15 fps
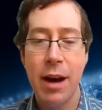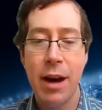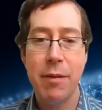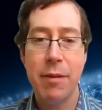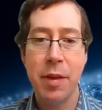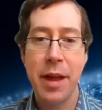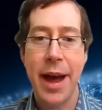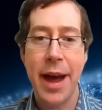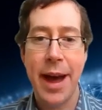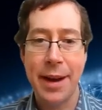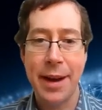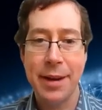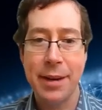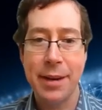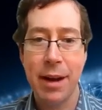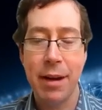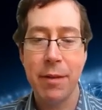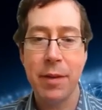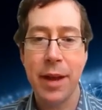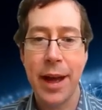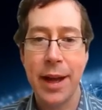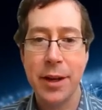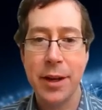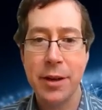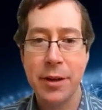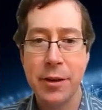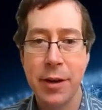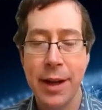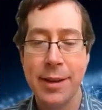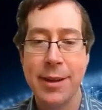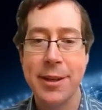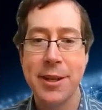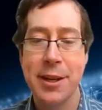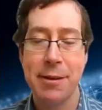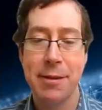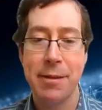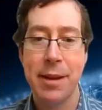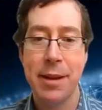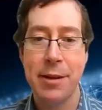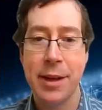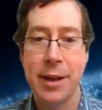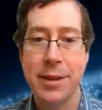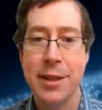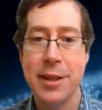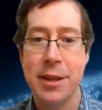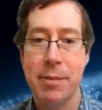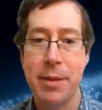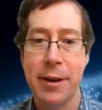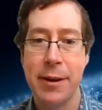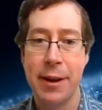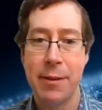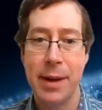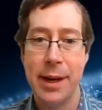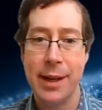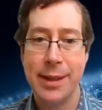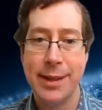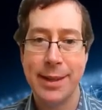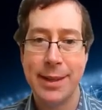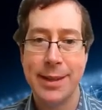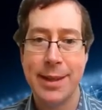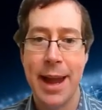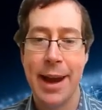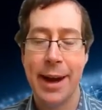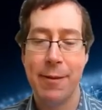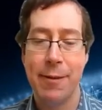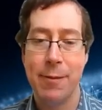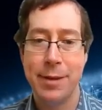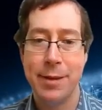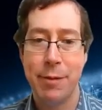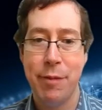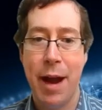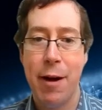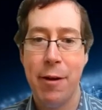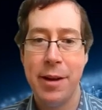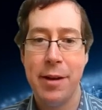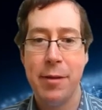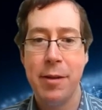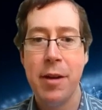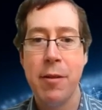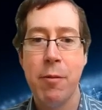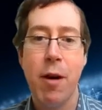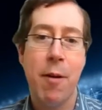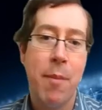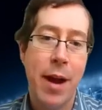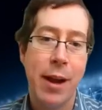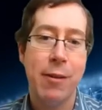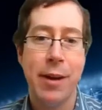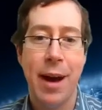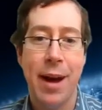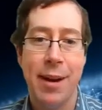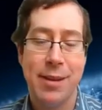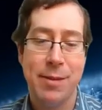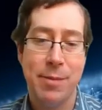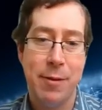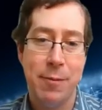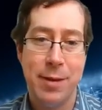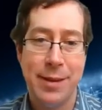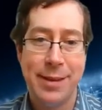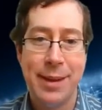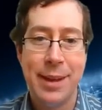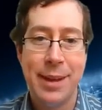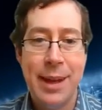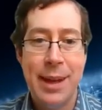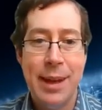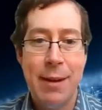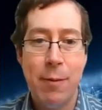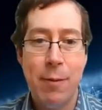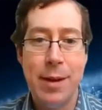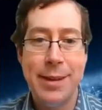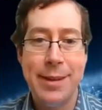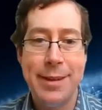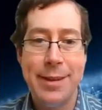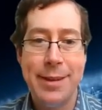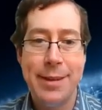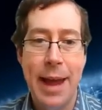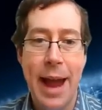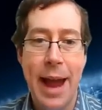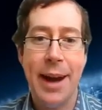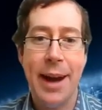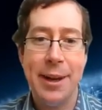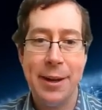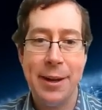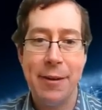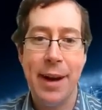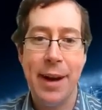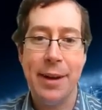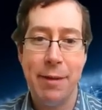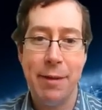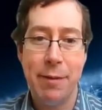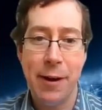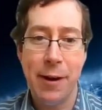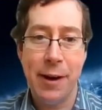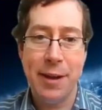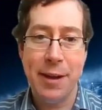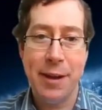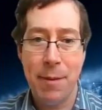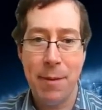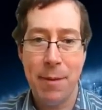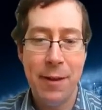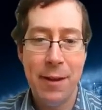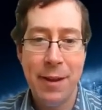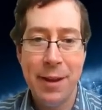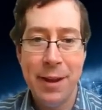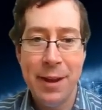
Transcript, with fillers: of that of that transition transition period? Because Sanger was founded while Michael Gottesman was was acting director, for example